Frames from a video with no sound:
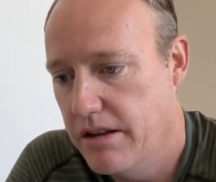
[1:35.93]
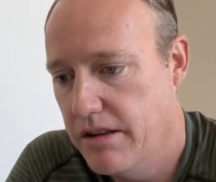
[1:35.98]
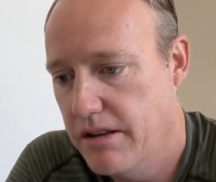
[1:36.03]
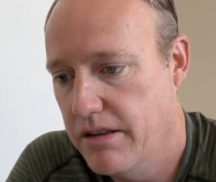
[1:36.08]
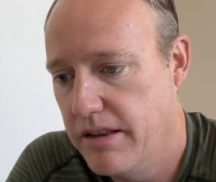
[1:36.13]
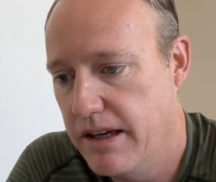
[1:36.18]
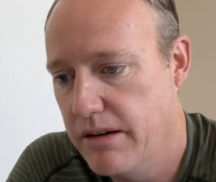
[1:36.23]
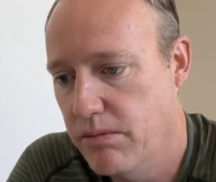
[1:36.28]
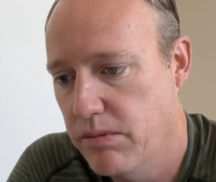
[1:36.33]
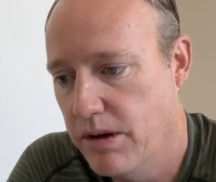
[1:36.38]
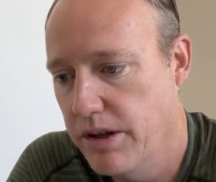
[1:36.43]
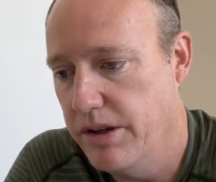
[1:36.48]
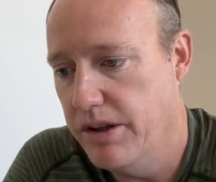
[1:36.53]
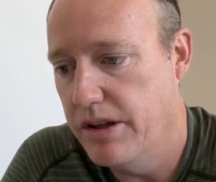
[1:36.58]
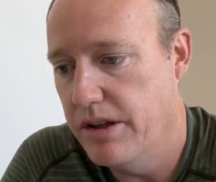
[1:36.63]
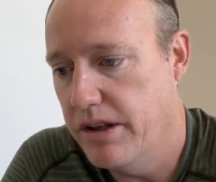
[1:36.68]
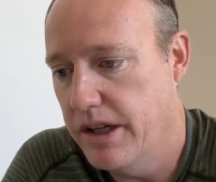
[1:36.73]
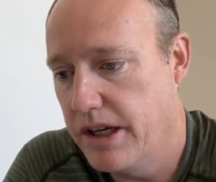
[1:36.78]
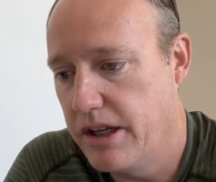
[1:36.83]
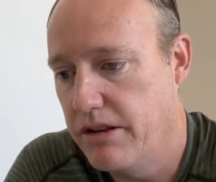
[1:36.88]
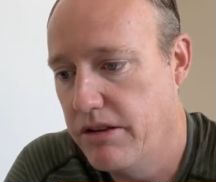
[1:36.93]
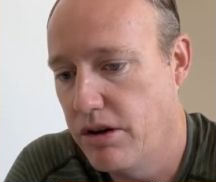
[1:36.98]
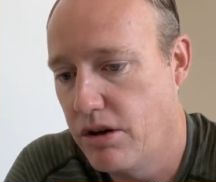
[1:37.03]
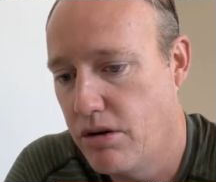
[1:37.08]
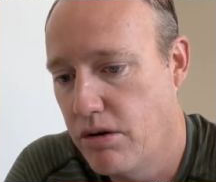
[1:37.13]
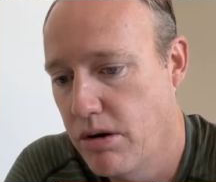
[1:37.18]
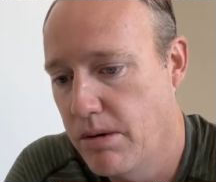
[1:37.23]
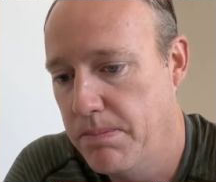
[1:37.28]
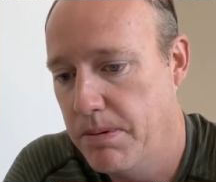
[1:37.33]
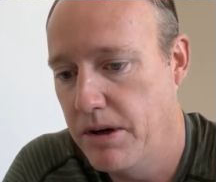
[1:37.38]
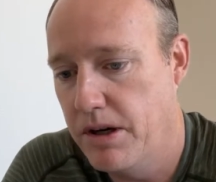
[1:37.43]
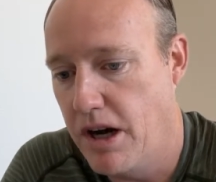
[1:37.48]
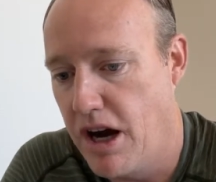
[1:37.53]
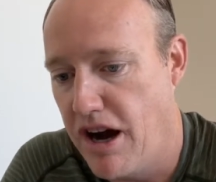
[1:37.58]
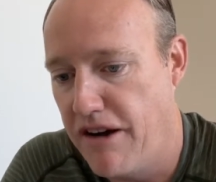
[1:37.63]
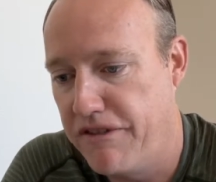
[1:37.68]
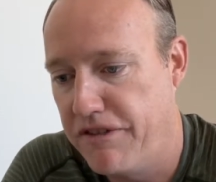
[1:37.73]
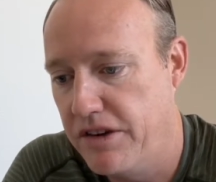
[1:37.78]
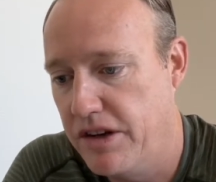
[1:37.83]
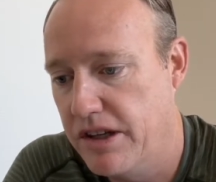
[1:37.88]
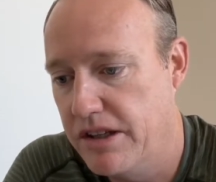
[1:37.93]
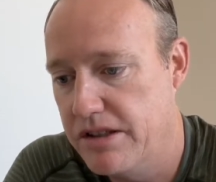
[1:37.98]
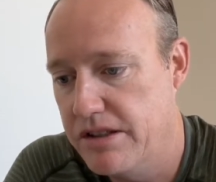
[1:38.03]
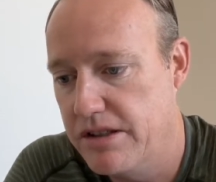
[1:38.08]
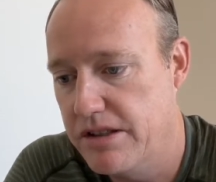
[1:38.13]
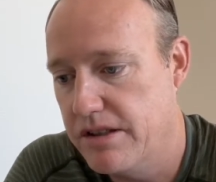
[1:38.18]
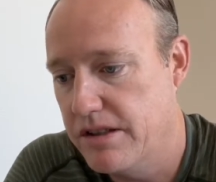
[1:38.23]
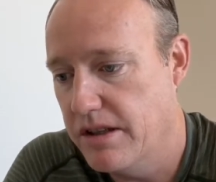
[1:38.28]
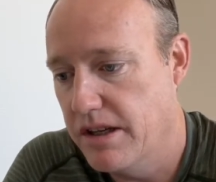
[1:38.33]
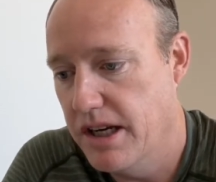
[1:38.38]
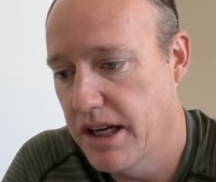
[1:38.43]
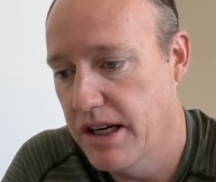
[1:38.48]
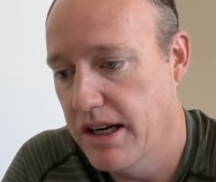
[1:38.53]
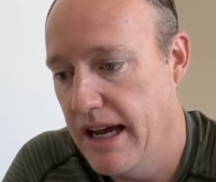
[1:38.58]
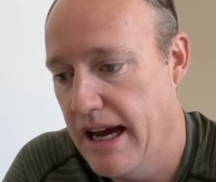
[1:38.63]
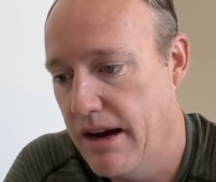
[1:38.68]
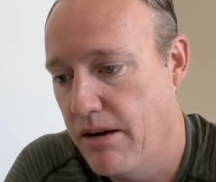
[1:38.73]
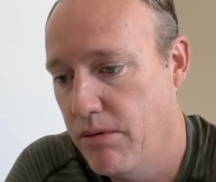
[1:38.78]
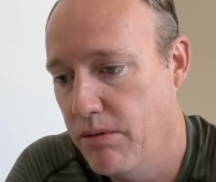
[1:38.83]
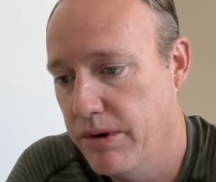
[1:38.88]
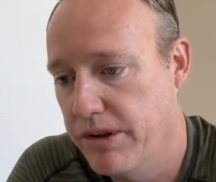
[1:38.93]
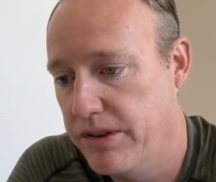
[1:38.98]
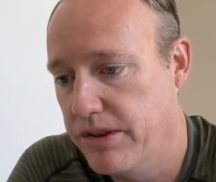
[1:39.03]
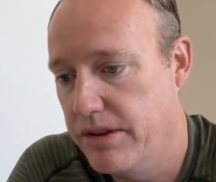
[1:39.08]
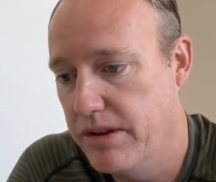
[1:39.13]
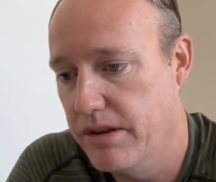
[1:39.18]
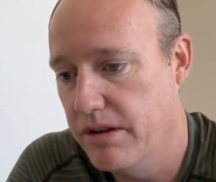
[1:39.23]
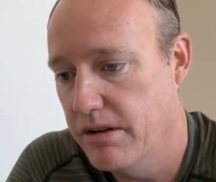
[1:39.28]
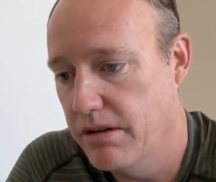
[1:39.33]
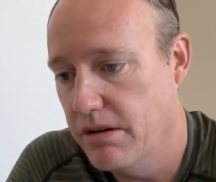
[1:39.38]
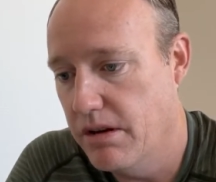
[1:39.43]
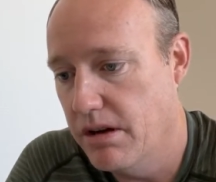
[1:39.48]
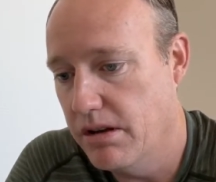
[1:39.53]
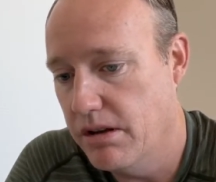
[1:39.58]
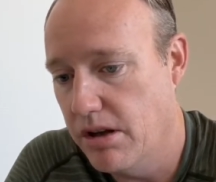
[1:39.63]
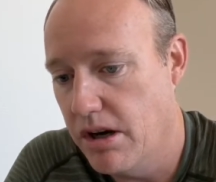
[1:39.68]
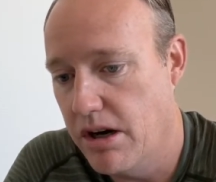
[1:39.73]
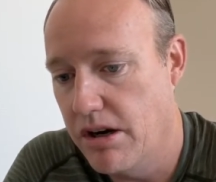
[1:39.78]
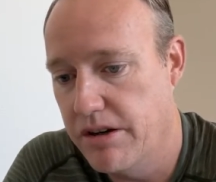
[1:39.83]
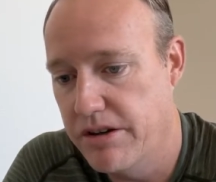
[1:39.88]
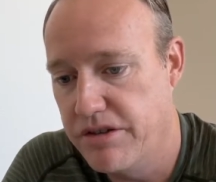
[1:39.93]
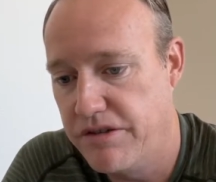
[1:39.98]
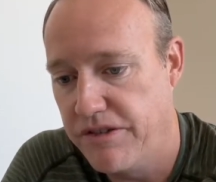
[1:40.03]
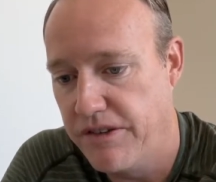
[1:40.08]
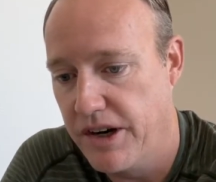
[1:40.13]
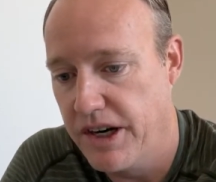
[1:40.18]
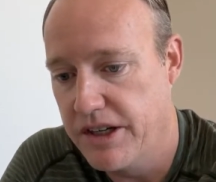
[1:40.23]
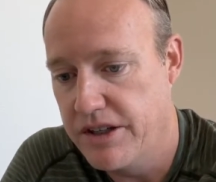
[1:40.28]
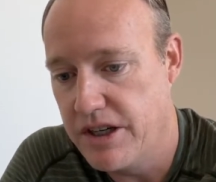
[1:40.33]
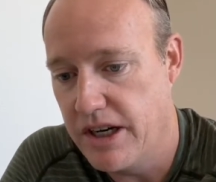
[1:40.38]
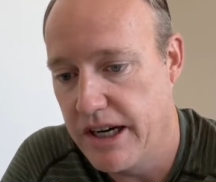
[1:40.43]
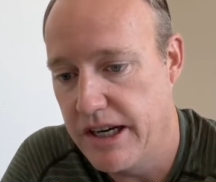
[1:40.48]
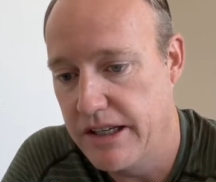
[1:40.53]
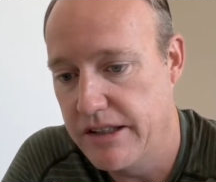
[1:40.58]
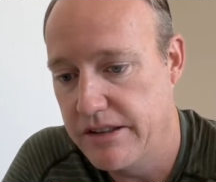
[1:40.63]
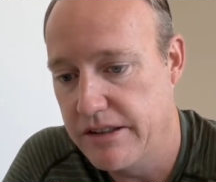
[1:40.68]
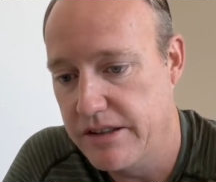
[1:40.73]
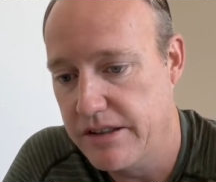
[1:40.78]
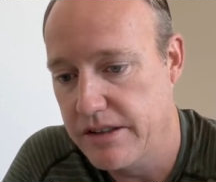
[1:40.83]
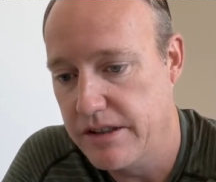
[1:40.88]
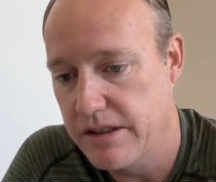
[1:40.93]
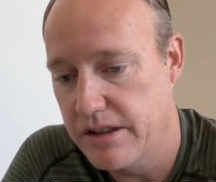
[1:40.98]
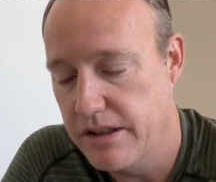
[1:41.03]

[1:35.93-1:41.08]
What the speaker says: they really, like the corporate office and now with a large franchise